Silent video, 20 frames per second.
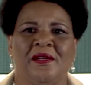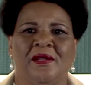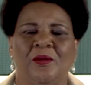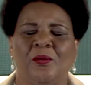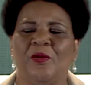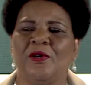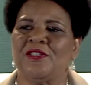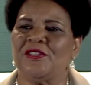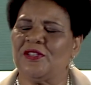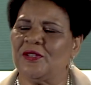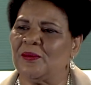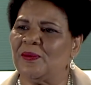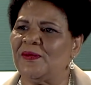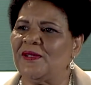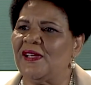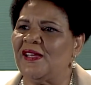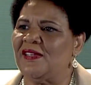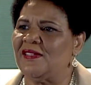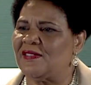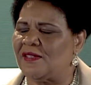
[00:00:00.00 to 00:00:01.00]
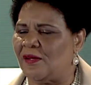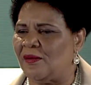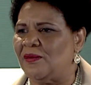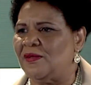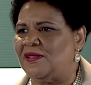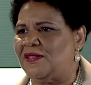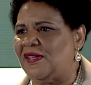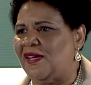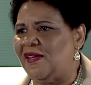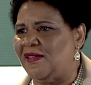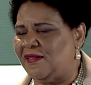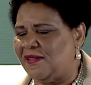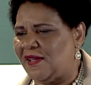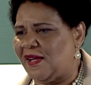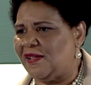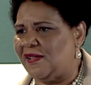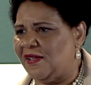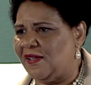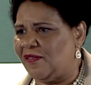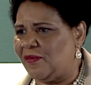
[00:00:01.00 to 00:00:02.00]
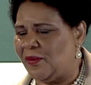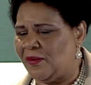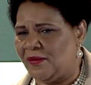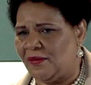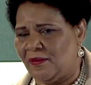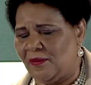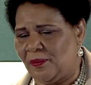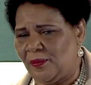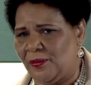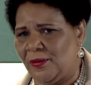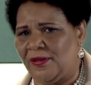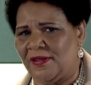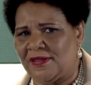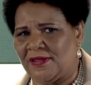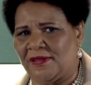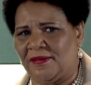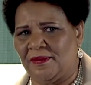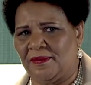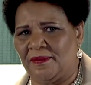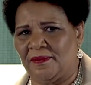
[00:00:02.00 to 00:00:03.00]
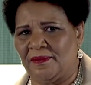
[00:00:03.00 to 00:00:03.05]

What took place on the day that I left prison.